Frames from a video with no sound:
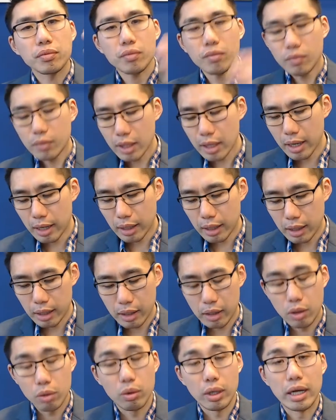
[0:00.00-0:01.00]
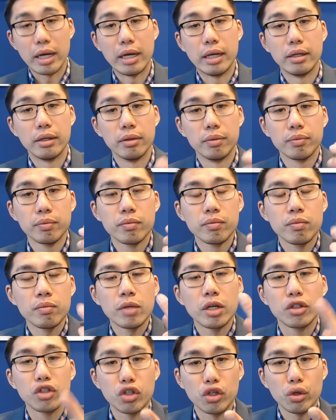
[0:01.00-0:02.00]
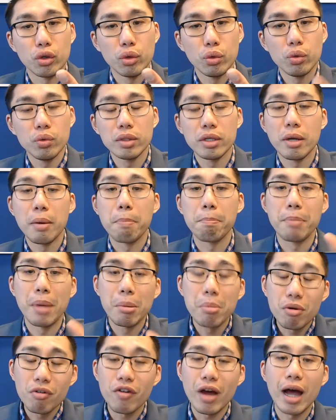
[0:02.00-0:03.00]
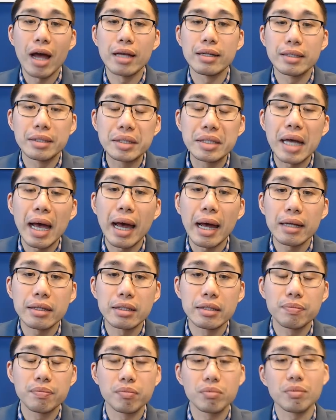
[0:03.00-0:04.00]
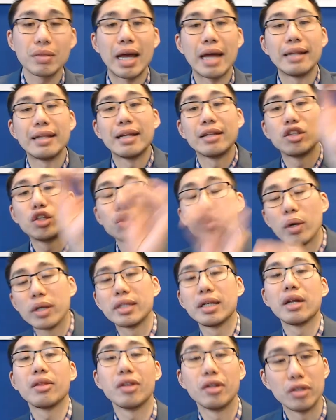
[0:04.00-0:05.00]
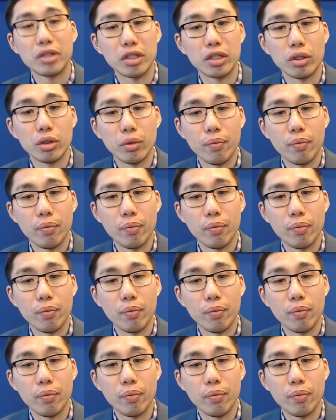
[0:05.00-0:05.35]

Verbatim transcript: uh, in twos, memorize that, and then do another two.